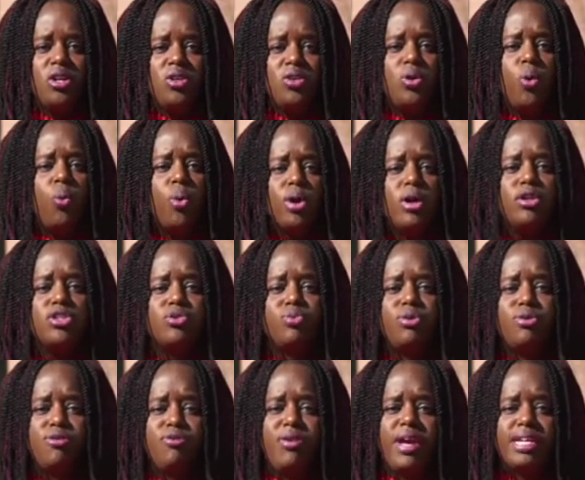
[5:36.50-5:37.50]
Your words
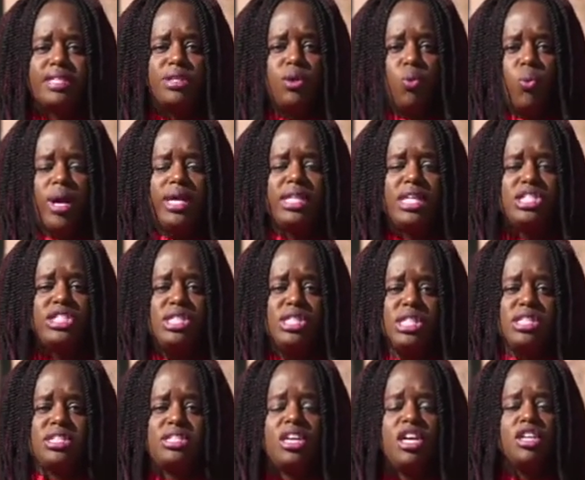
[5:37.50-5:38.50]
reflect the way that
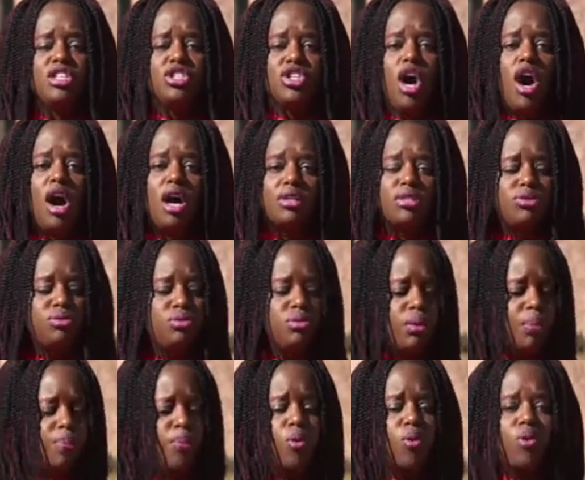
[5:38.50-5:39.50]
Jesus talked to
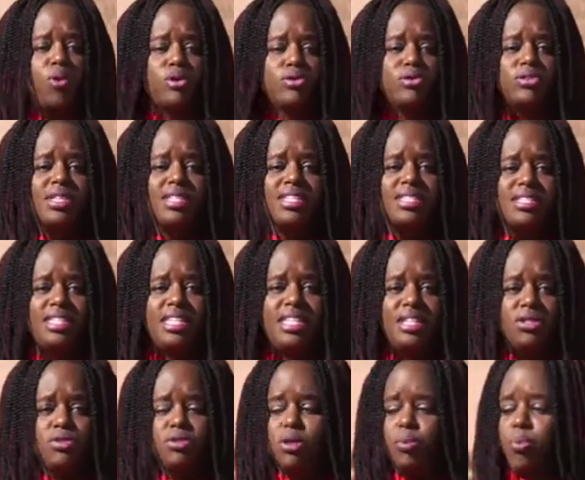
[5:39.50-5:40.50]
the poor, to the sick,
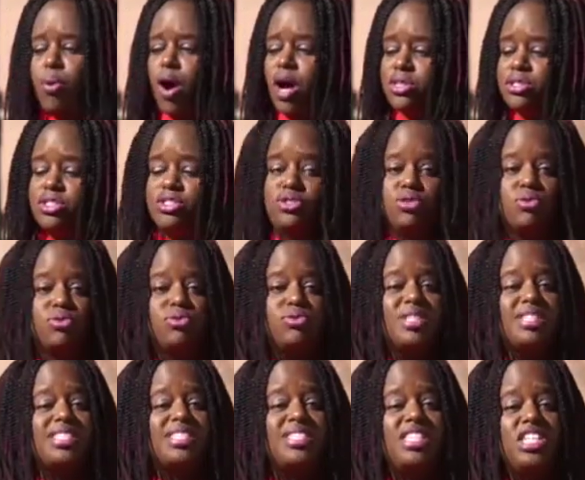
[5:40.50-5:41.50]
to the prostitute, to
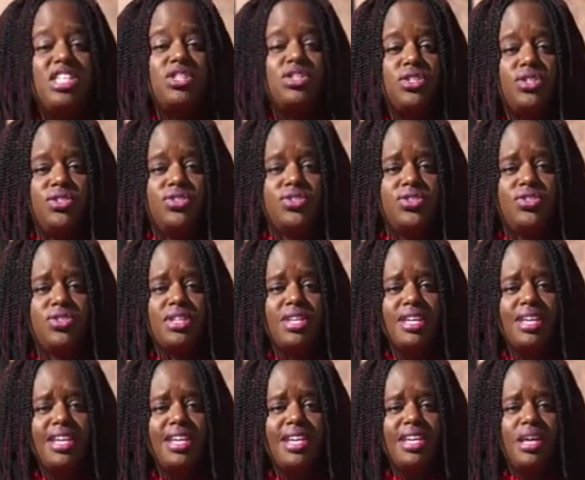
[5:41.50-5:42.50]
the sinners.
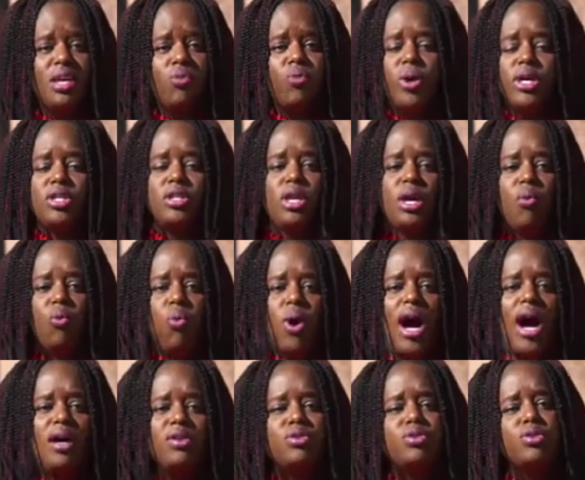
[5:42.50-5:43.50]

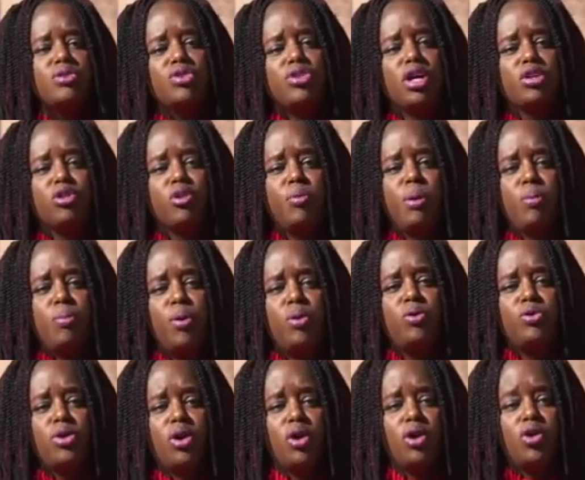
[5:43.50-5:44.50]
How do you talk to people
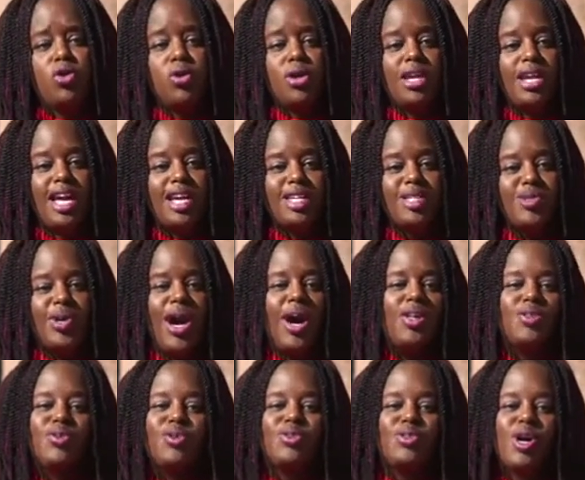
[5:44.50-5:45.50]
who don't look like you?
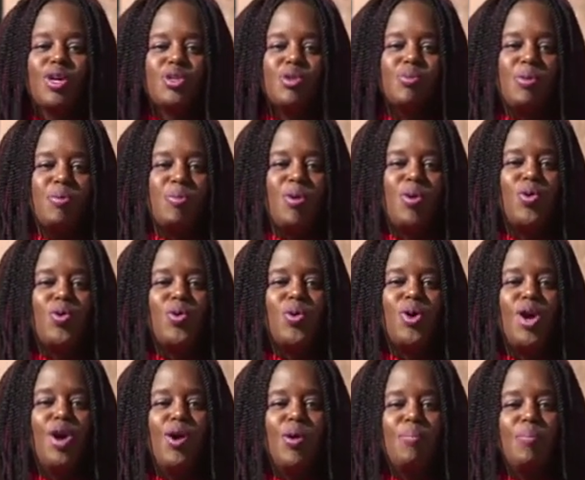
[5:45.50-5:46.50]
How do you talk to people who
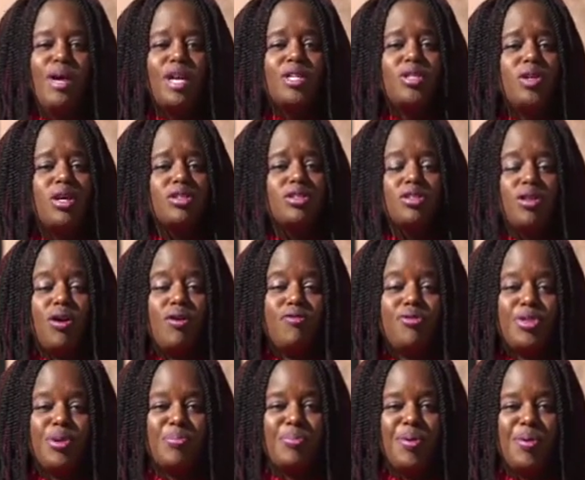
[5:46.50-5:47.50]
make you
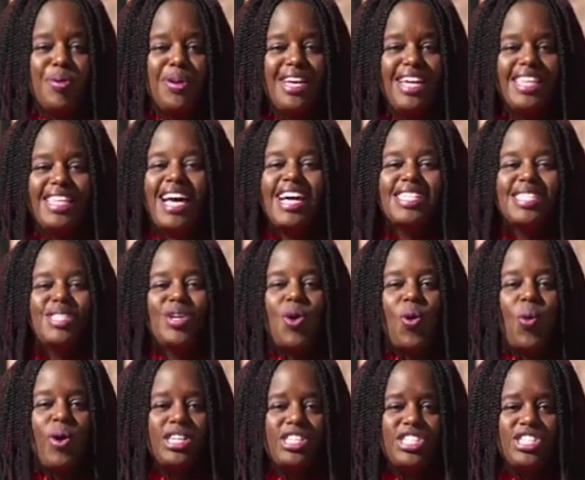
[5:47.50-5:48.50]
uncomfortable? That's the
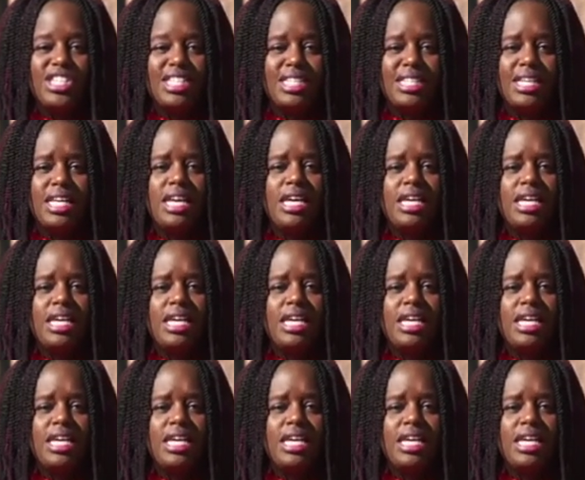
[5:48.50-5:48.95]
question.